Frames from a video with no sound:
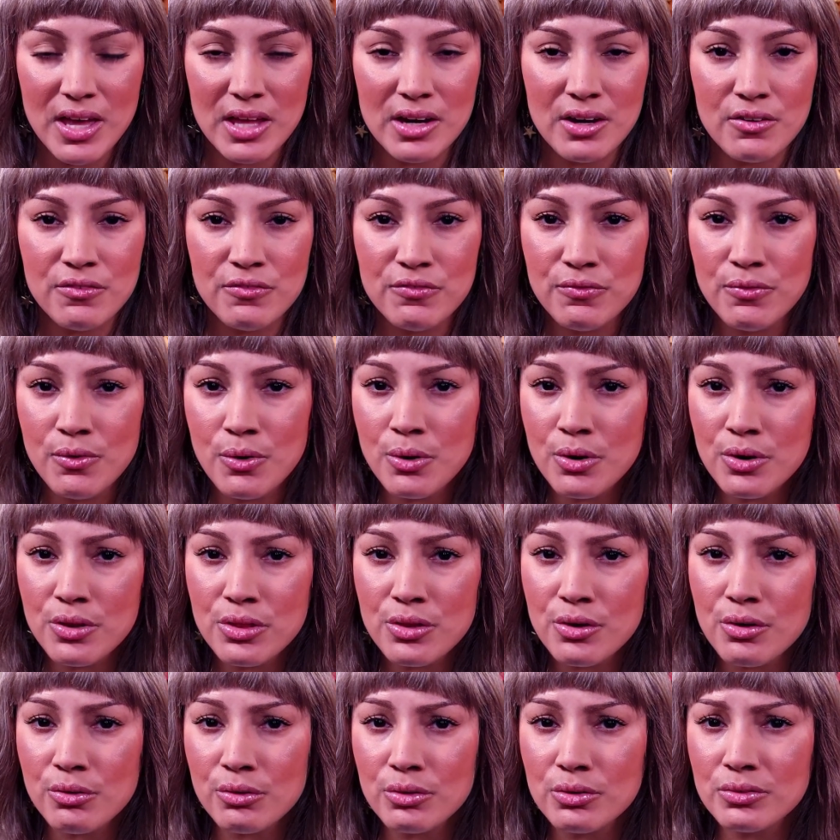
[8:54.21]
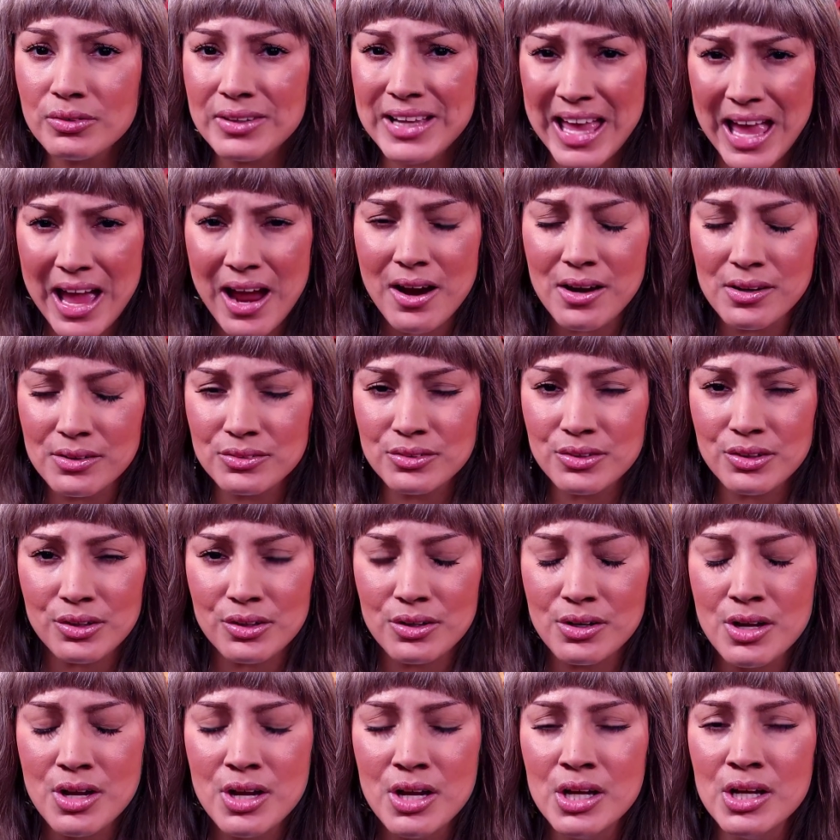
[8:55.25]
and a fourth
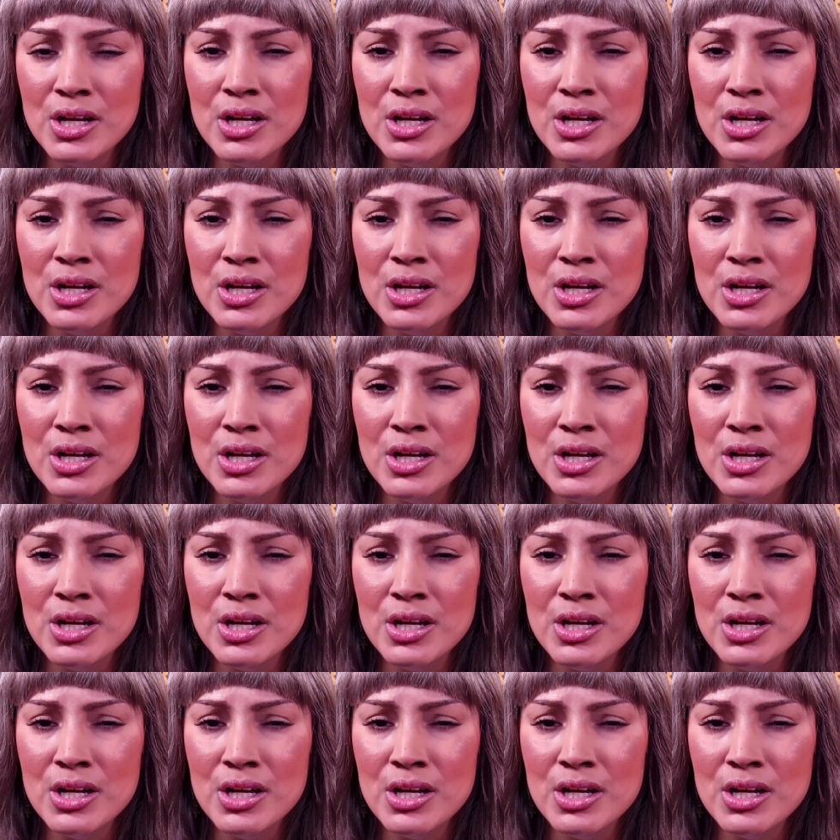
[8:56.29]
character